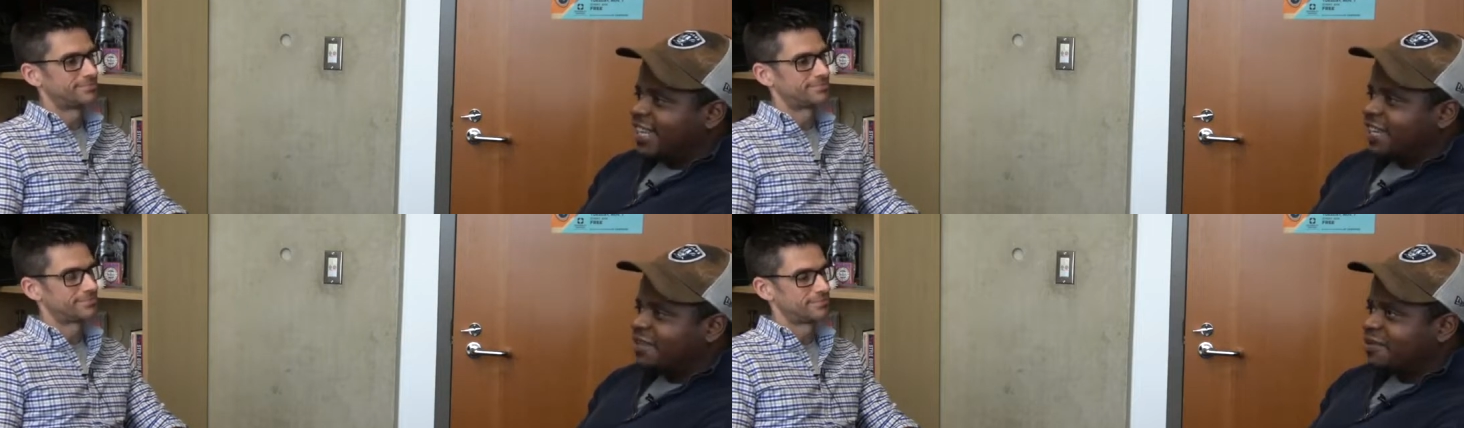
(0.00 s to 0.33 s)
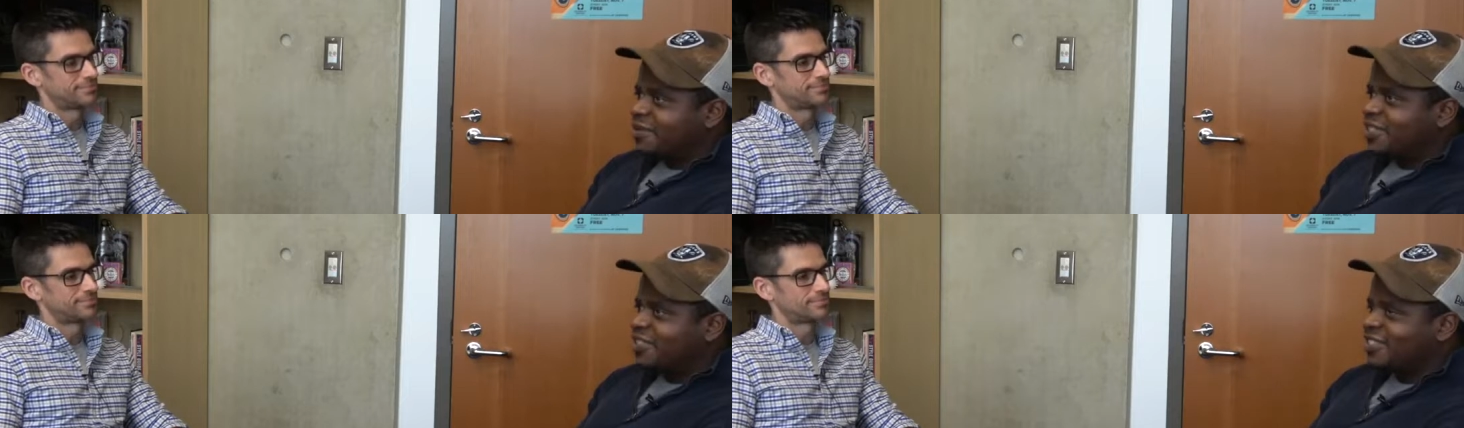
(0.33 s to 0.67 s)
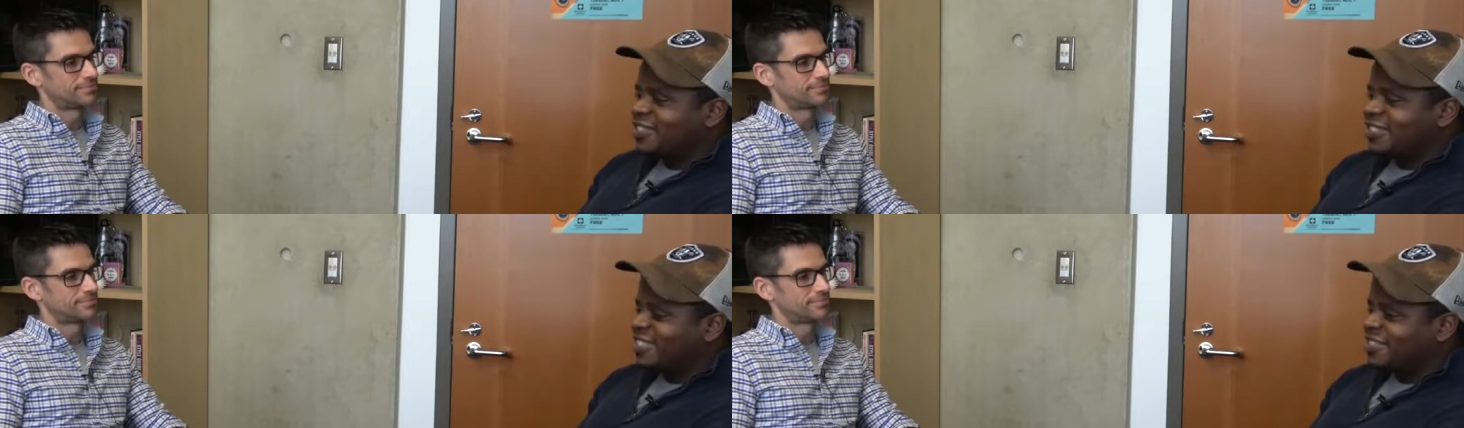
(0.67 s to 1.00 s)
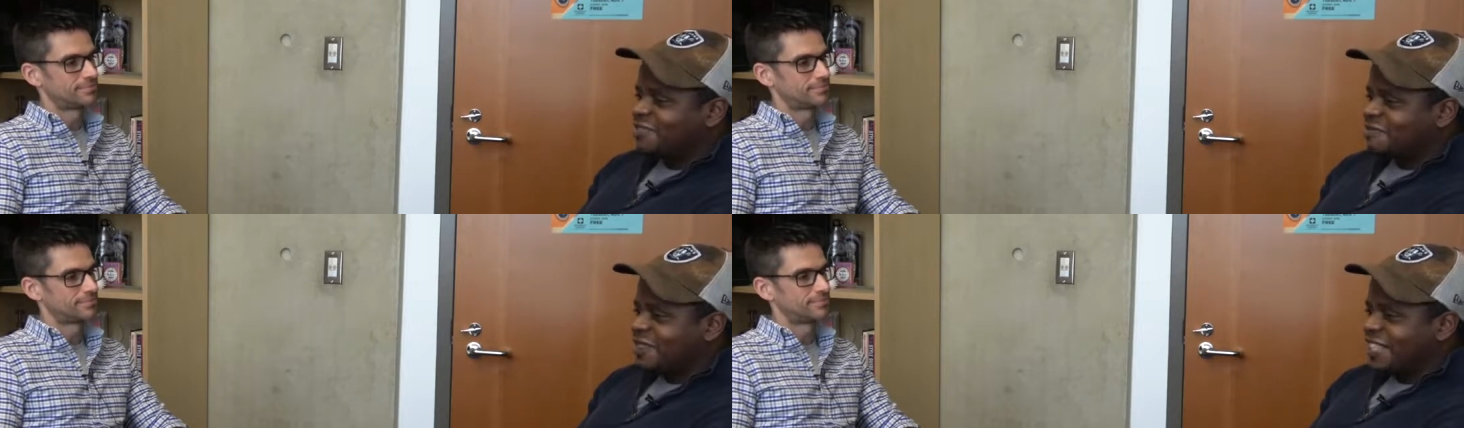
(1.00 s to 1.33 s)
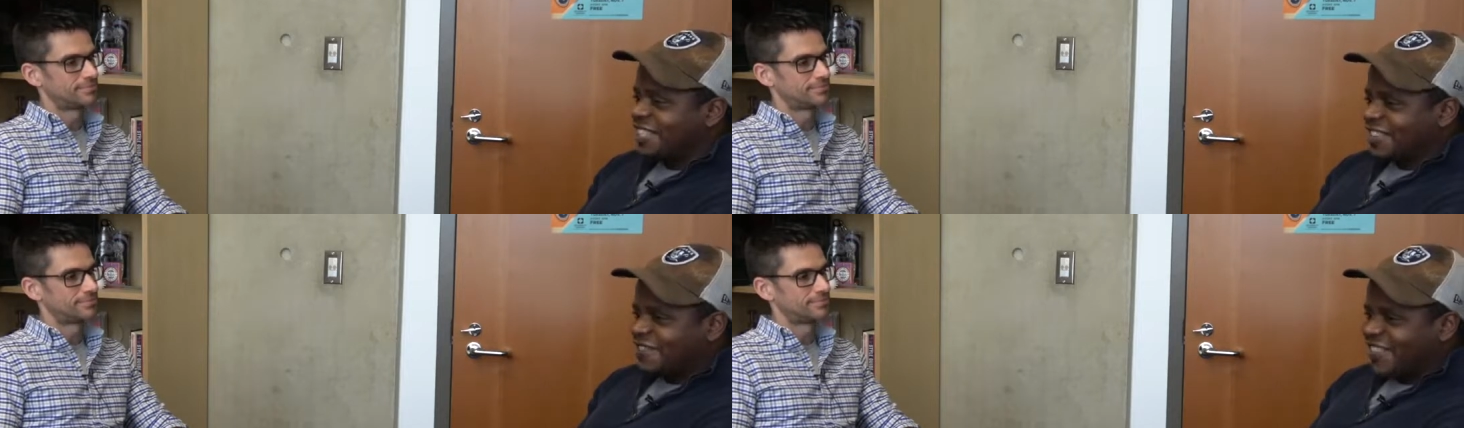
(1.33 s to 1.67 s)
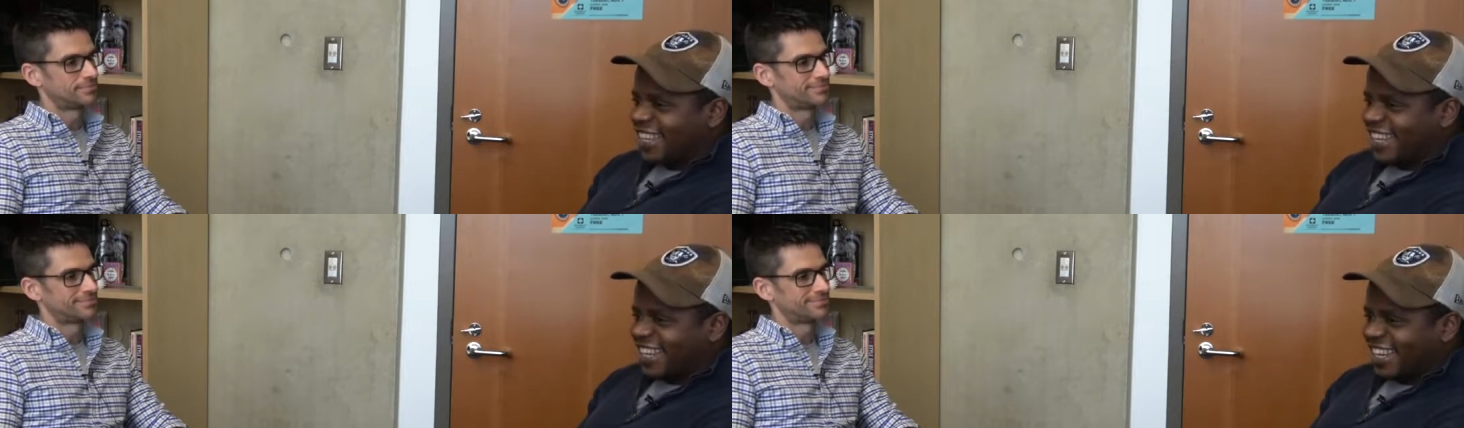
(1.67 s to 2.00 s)
Speaker 1: Um, it means
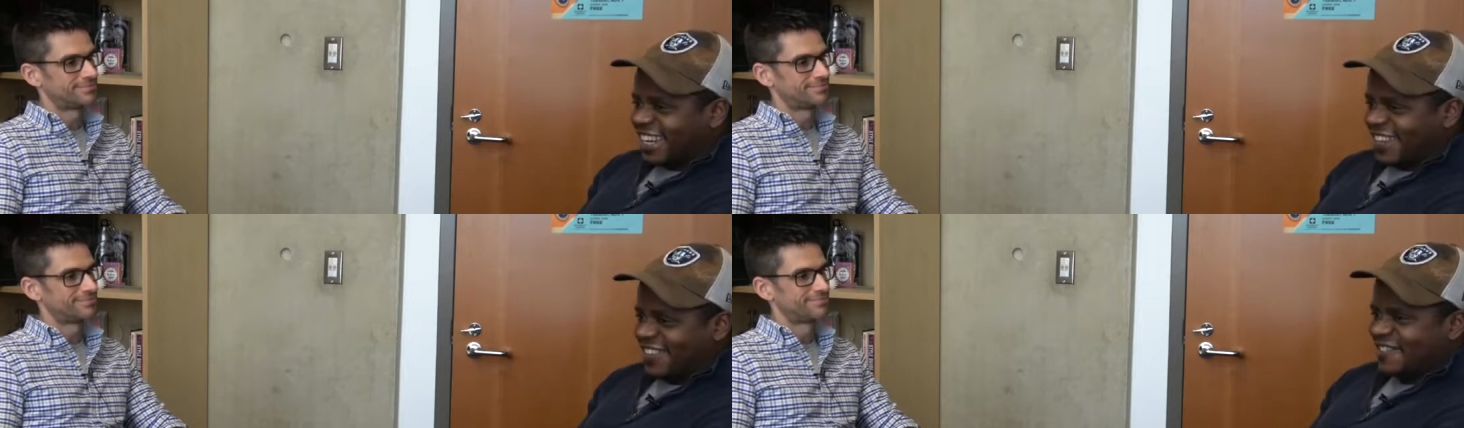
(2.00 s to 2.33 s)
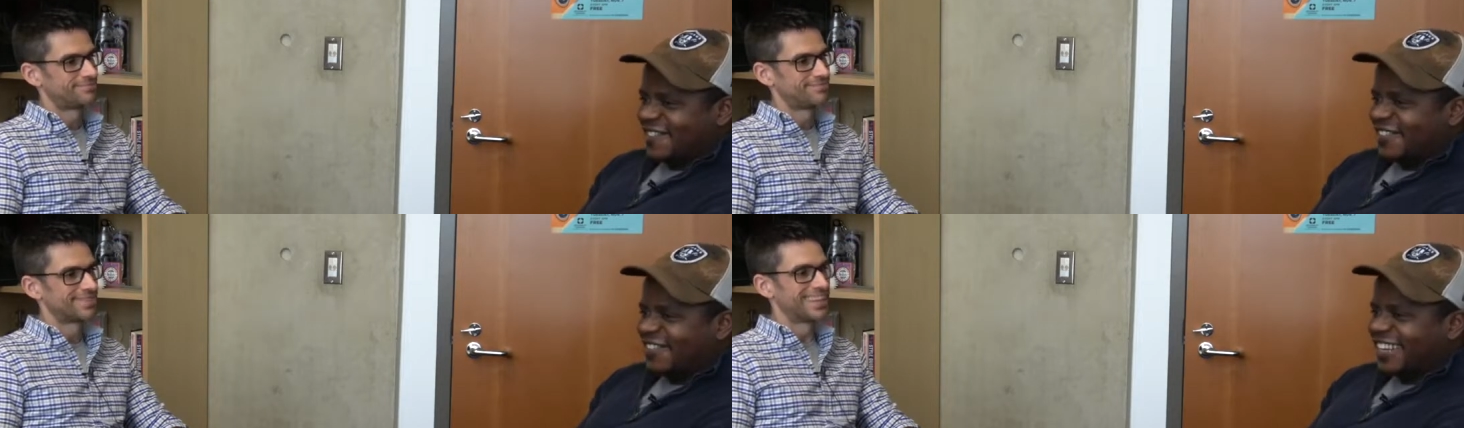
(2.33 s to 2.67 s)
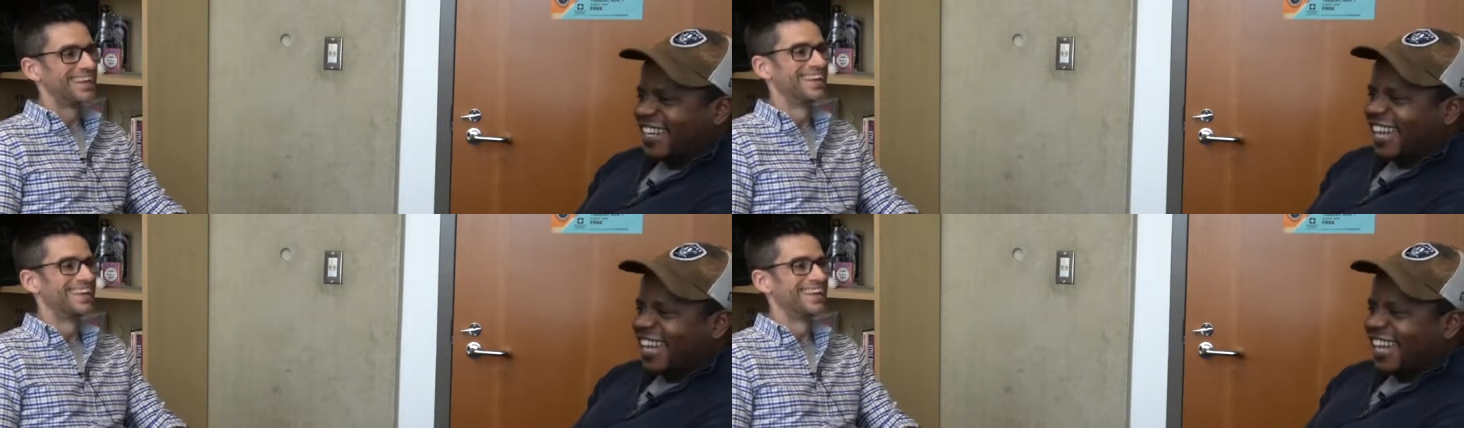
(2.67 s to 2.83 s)
something that I don't remember.